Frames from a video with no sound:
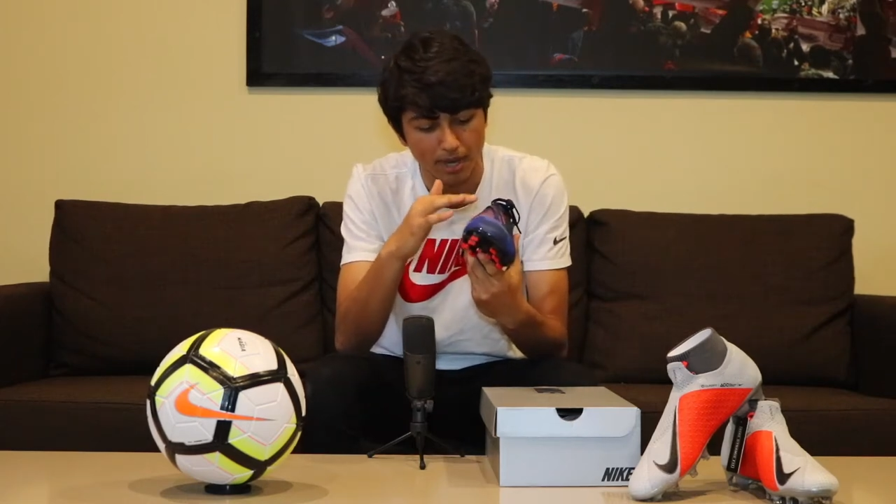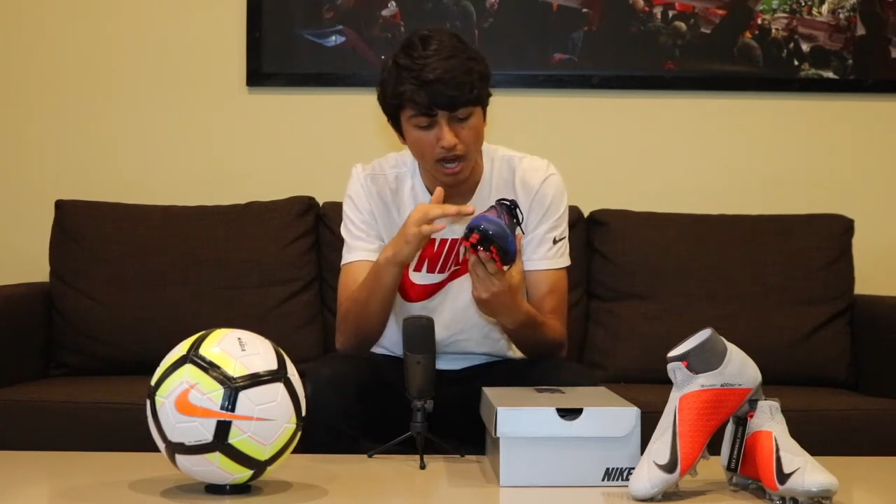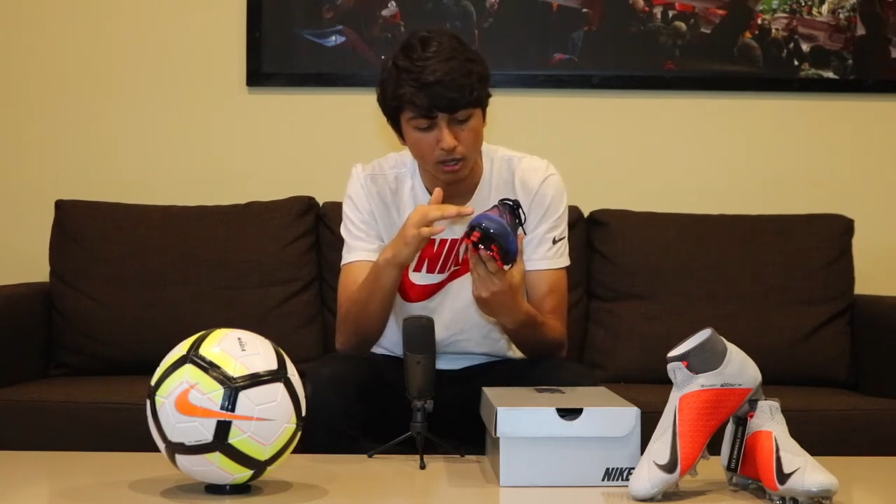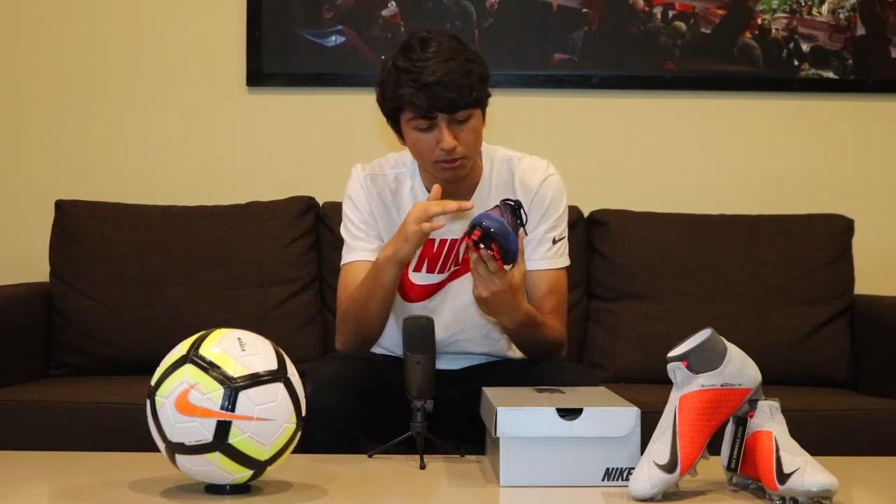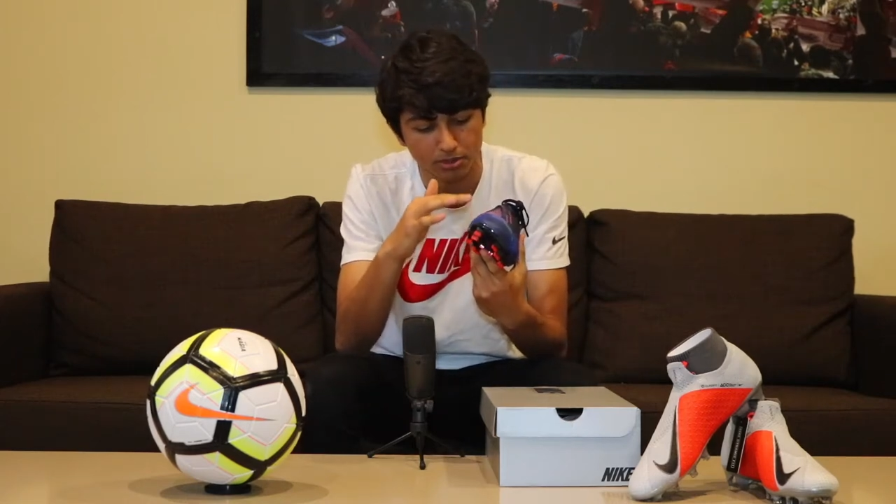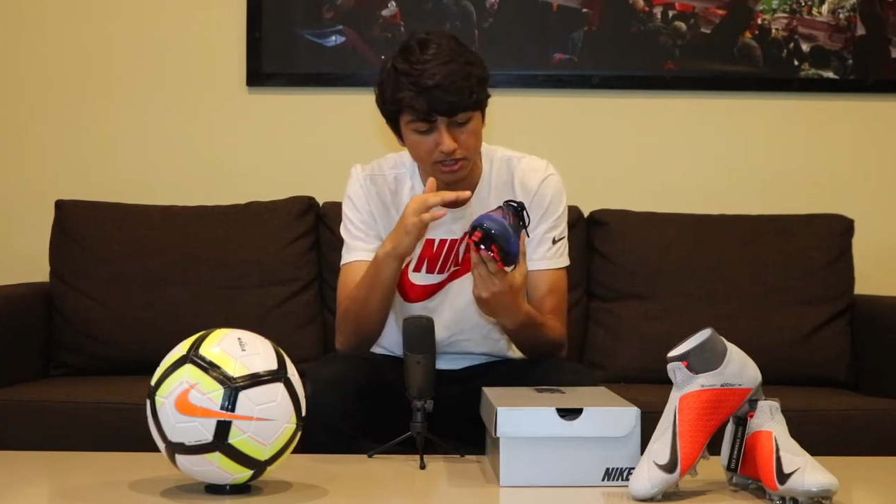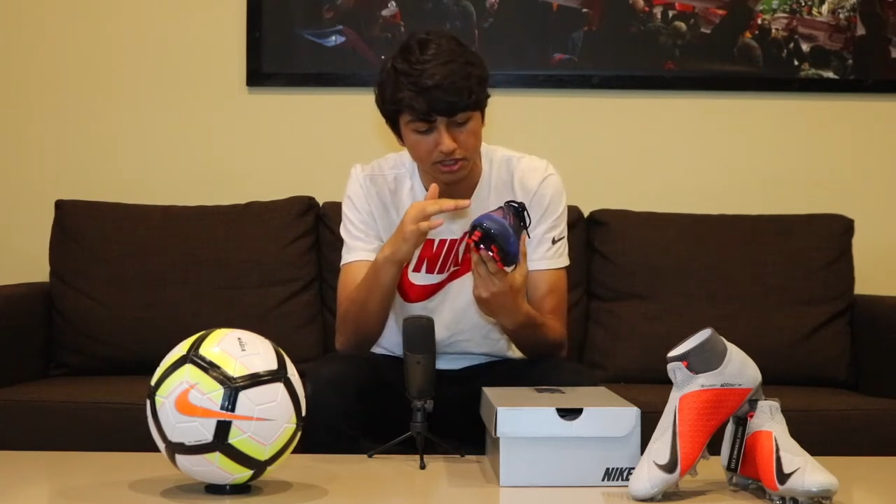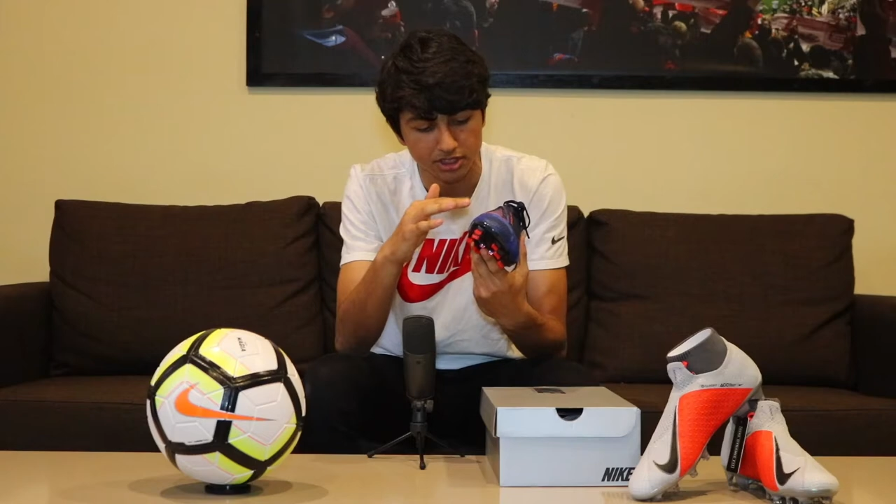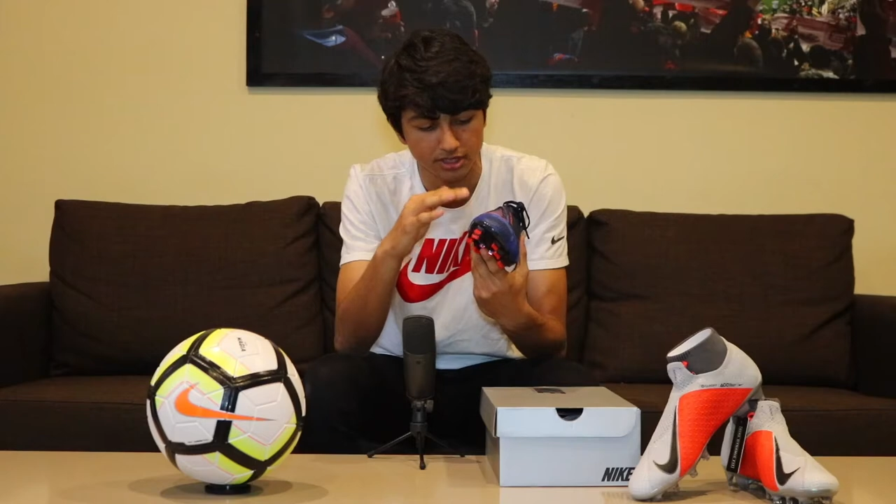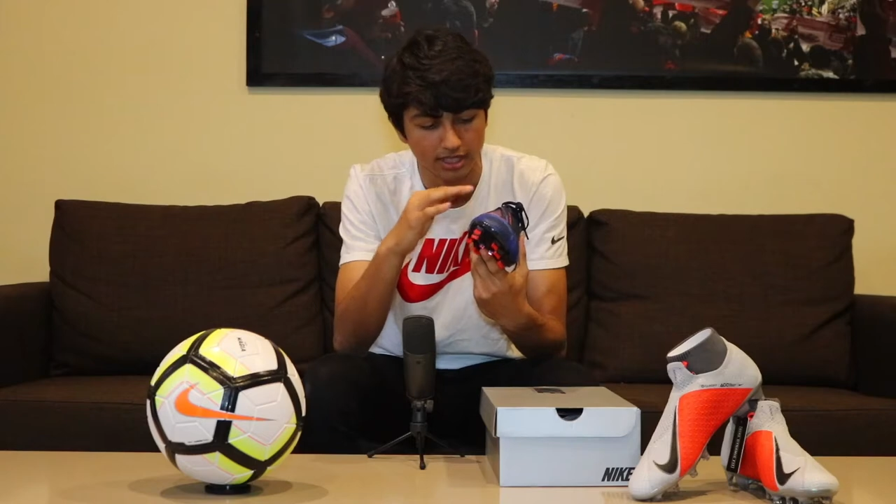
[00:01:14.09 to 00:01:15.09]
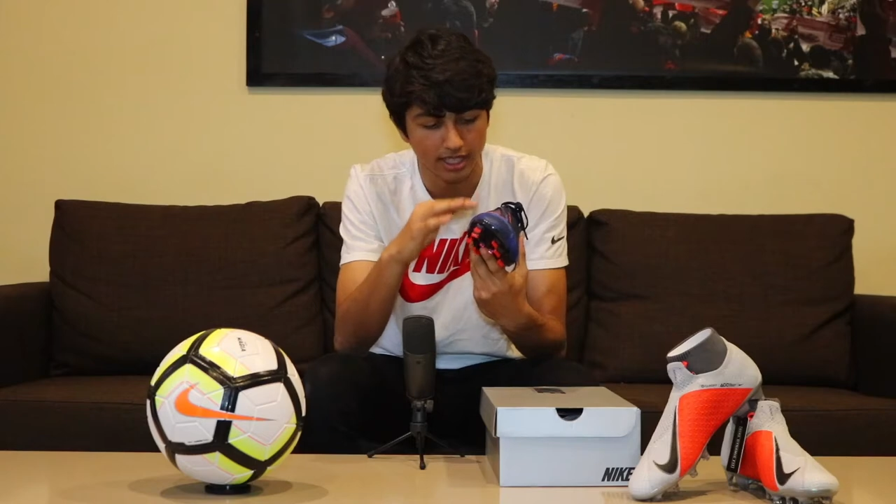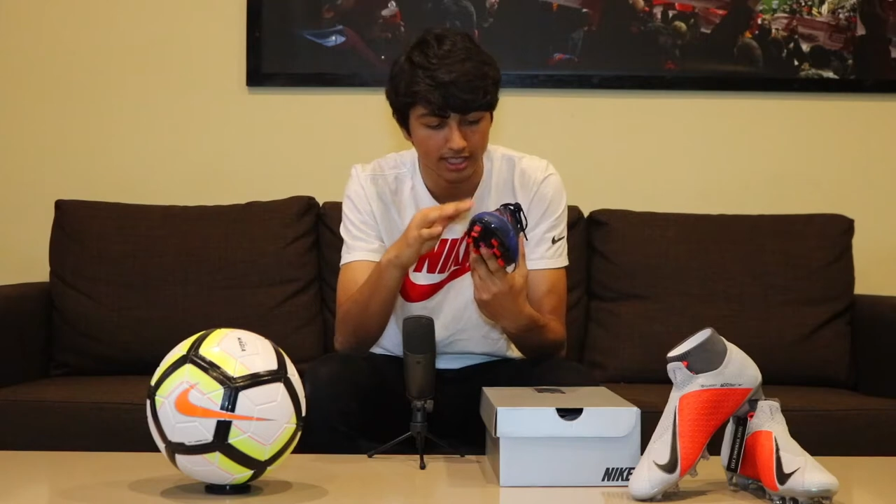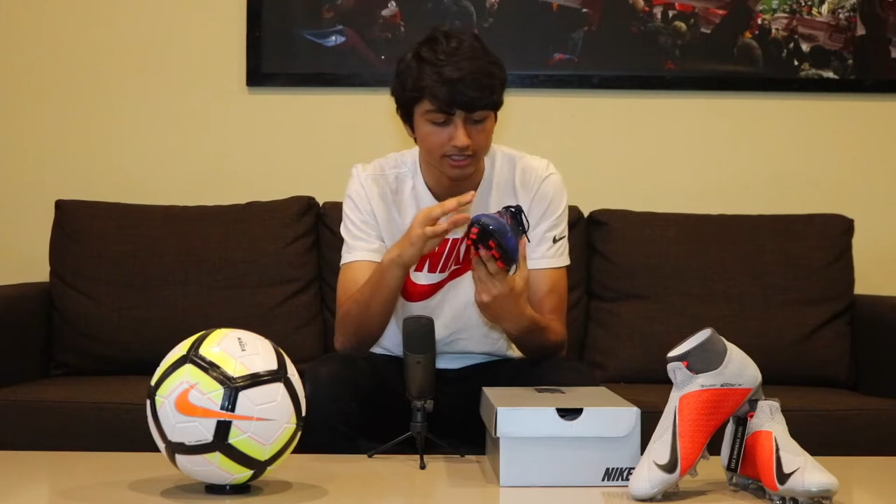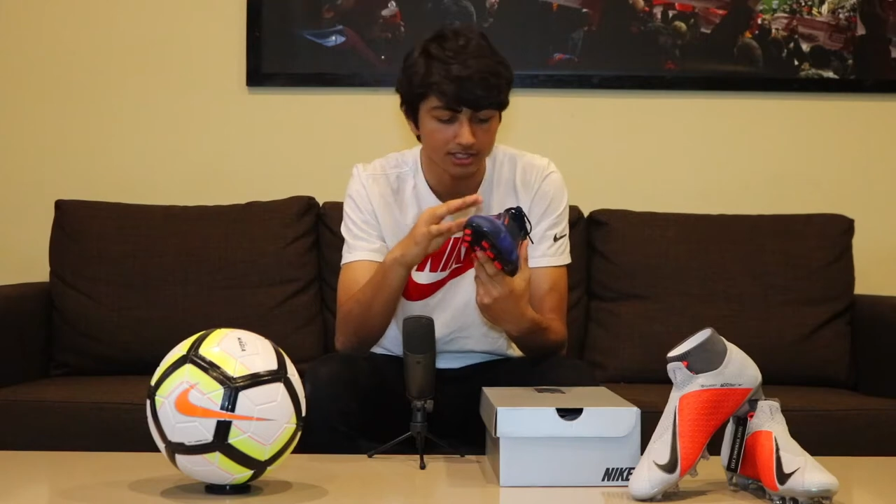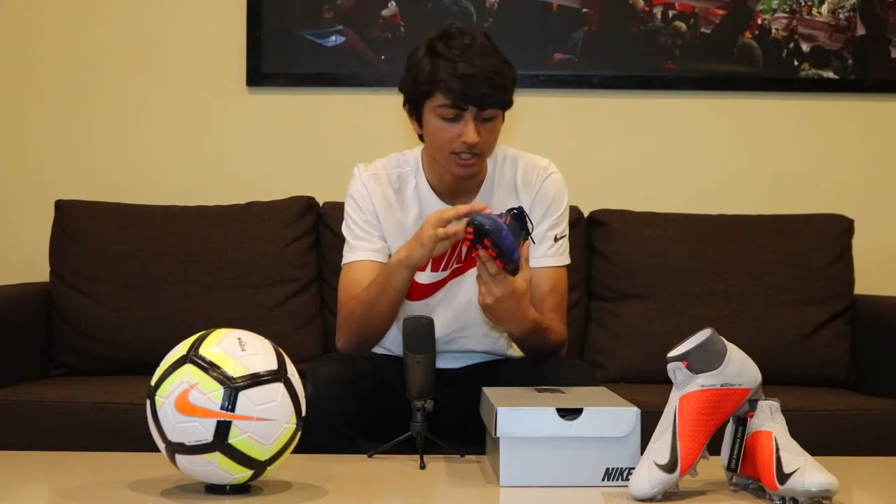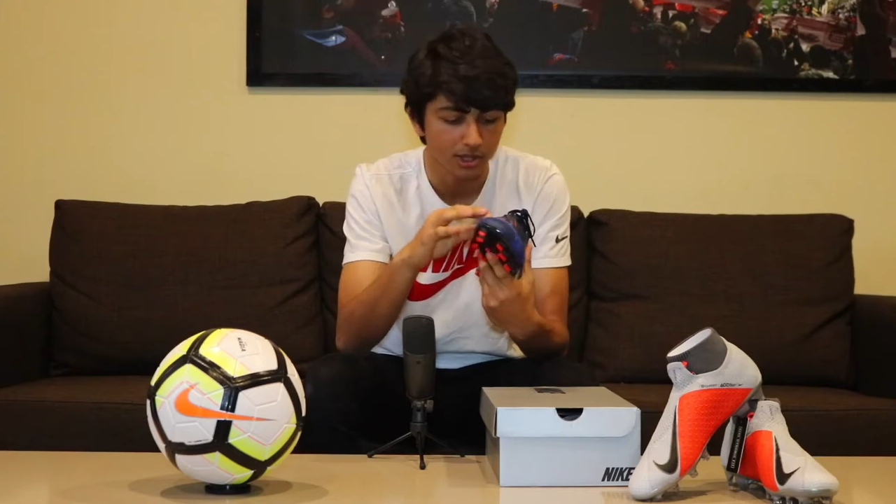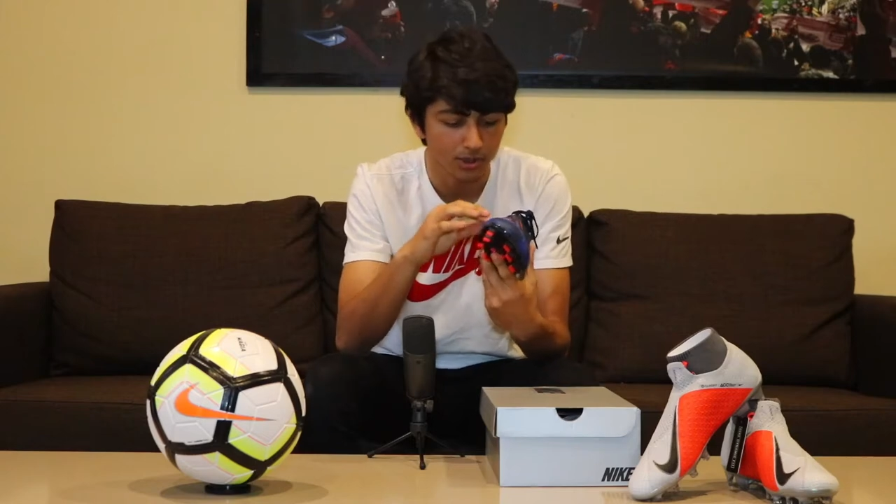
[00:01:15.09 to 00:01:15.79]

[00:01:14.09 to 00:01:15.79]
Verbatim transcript: power position lines,